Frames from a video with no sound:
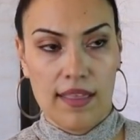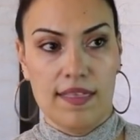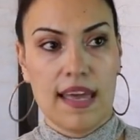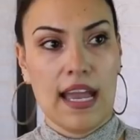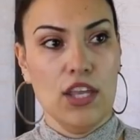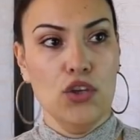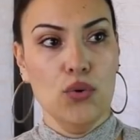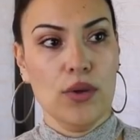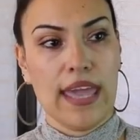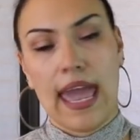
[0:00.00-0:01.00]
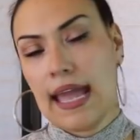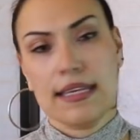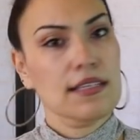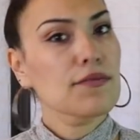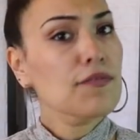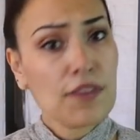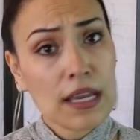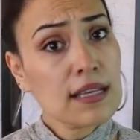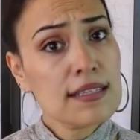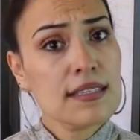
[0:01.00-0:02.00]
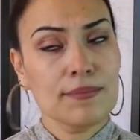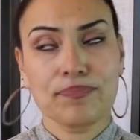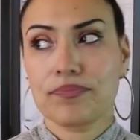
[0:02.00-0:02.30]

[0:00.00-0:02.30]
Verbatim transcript: that you can't fix.